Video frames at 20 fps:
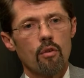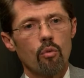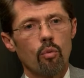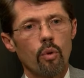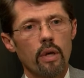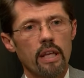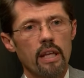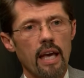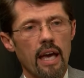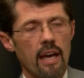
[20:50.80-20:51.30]

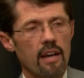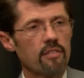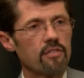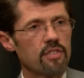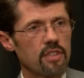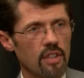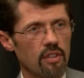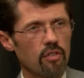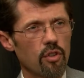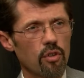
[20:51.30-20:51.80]
We have
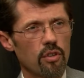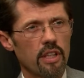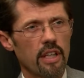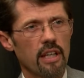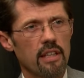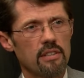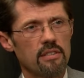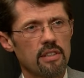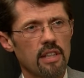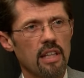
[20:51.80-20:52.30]
civil
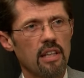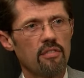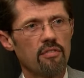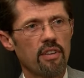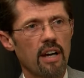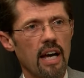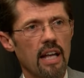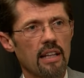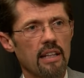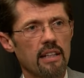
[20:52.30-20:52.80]
case
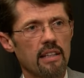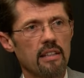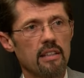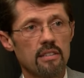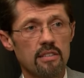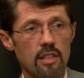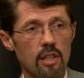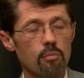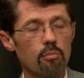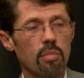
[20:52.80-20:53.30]
e-filing
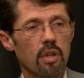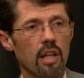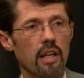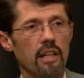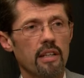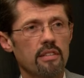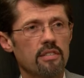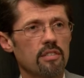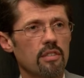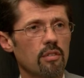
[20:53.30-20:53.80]
is in
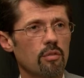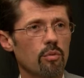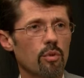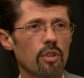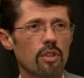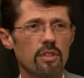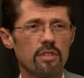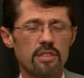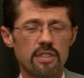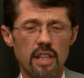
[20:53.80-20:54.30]
place, and
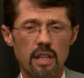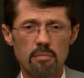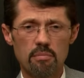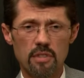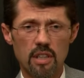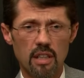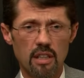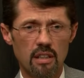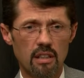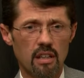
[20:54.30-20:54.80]
we're
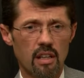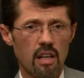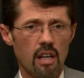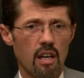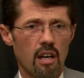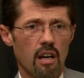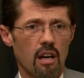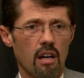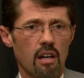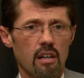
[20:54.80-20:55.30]
accepting
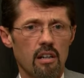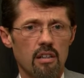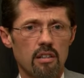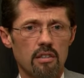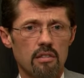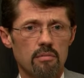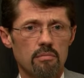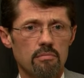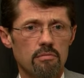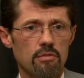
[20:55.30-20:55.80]

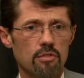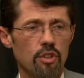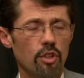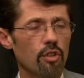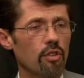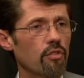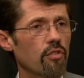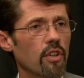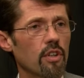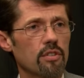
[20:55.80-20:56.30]

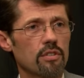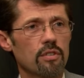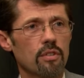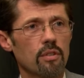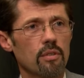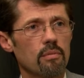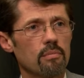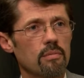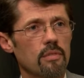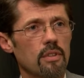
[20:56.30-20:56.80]

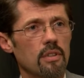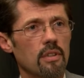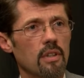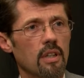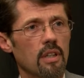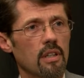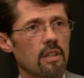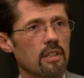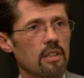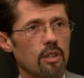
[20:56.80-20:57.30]
universal
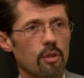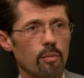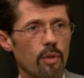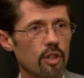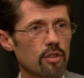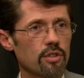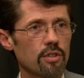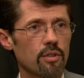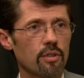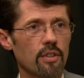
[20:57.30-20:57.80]

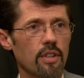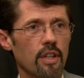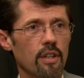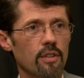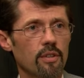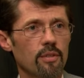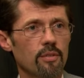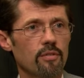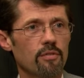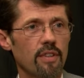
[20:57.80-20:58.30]
commercial
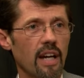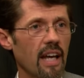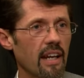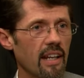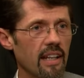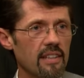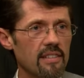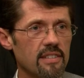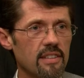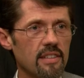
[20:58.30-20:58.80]
code
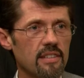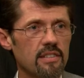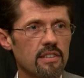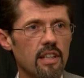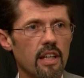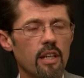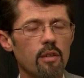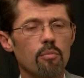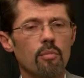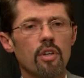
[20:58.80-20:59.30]
financing
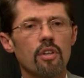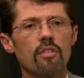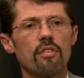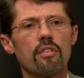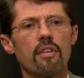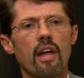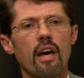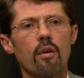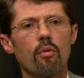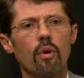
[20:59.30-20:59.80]

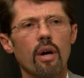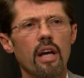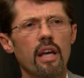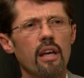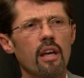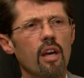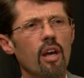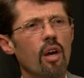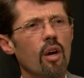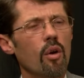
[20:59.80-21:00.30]
statements. That
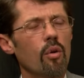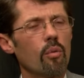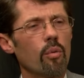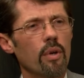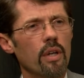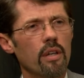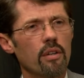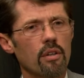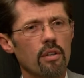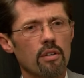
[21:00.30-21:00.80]
way
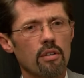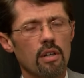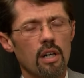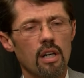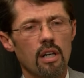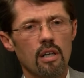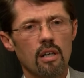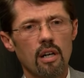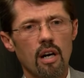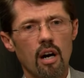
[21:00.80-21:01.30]
we are
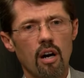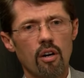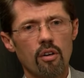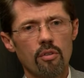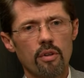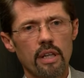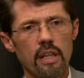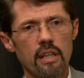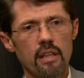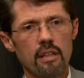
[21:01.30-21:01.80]

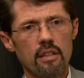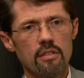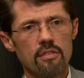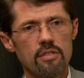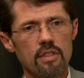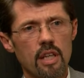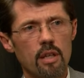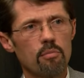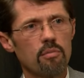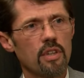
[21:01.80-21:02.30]
already
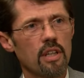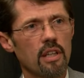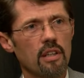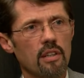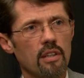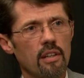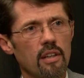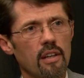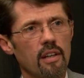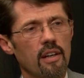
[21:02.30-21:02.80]

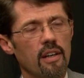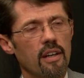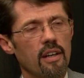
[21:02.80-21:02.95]
accepting